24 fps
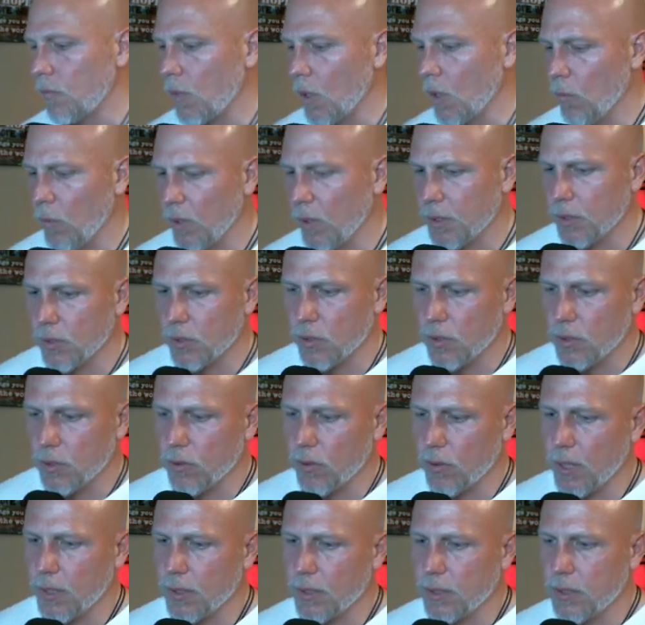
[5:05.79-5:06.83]
And what this is
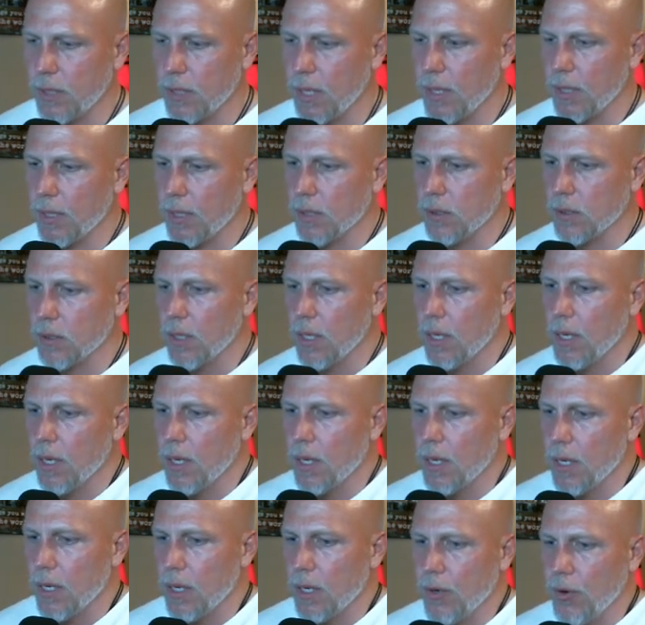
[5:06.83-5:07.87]
trying to say is
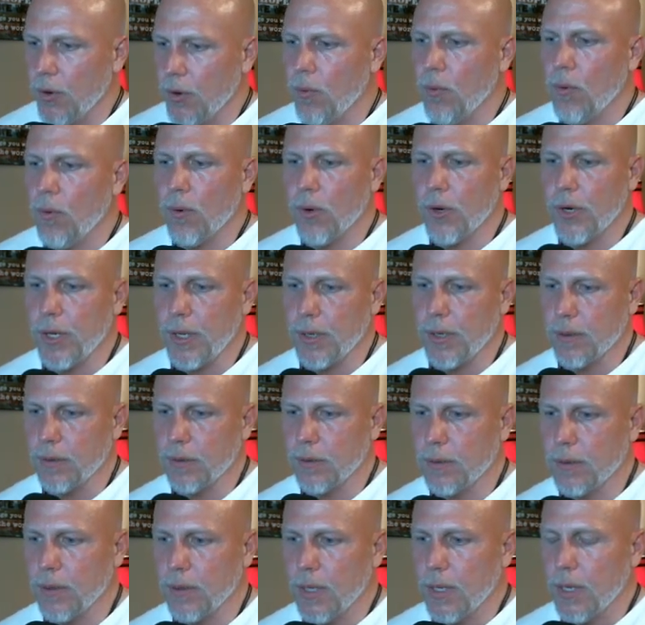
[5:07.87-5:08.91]
no hoarding.
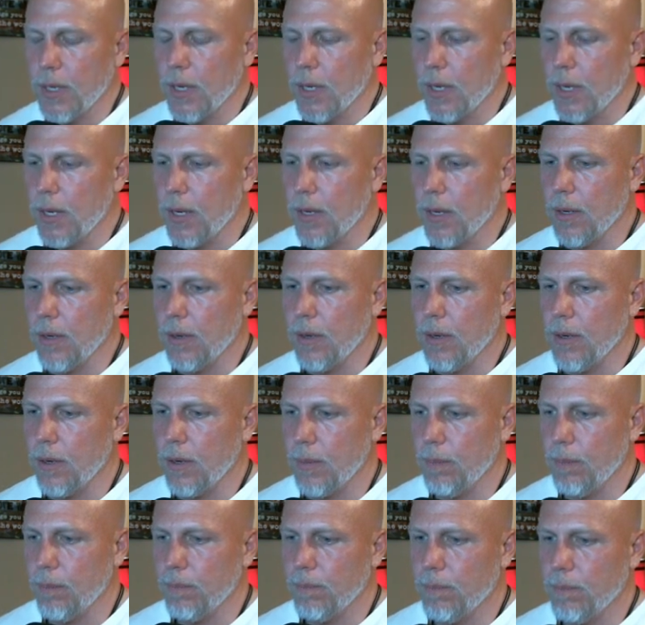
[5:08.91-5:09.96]
And,
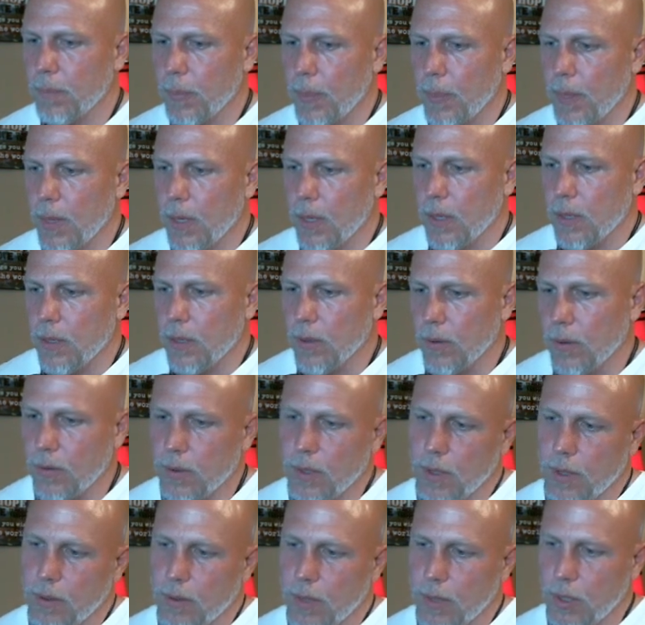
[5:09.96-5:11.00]

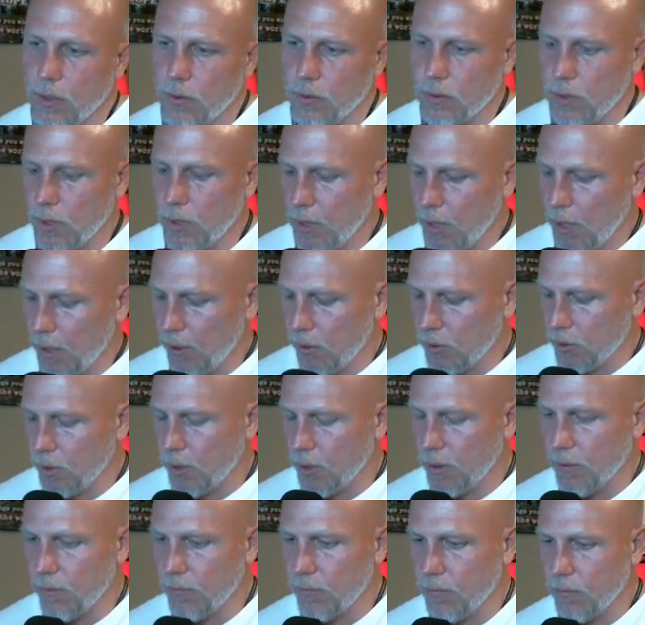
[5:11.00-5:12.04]
they use the
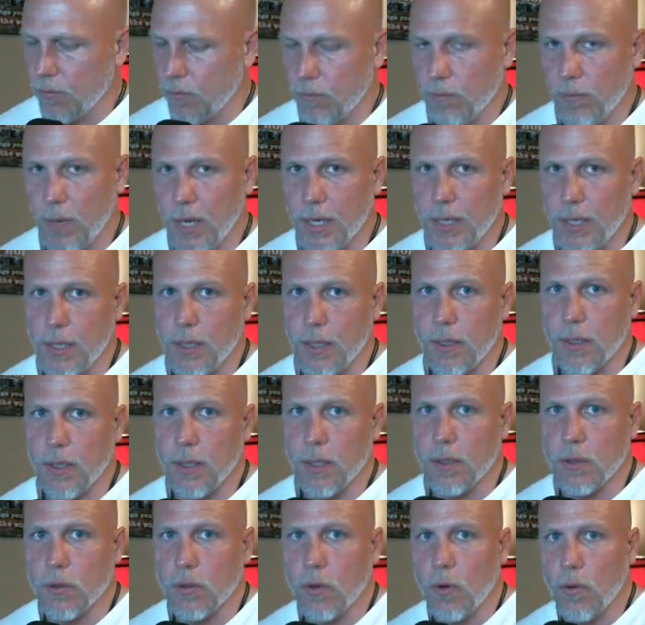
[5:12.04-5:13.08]
analogy of money
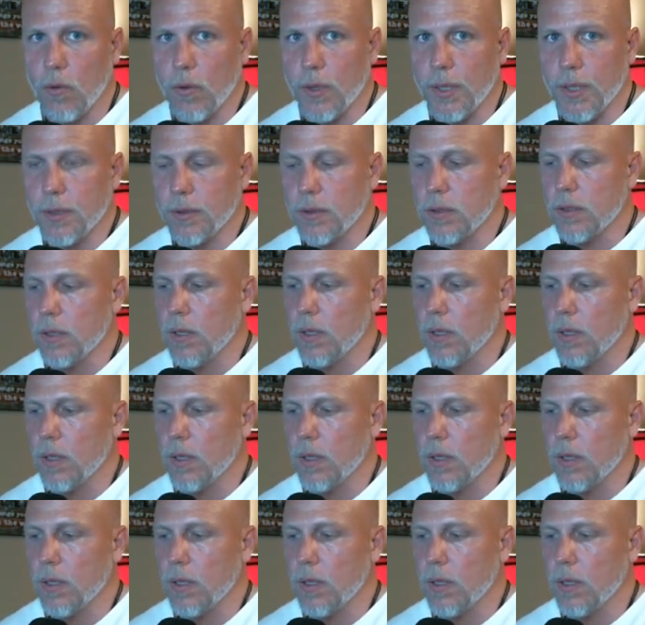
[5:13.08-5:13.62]
and coins.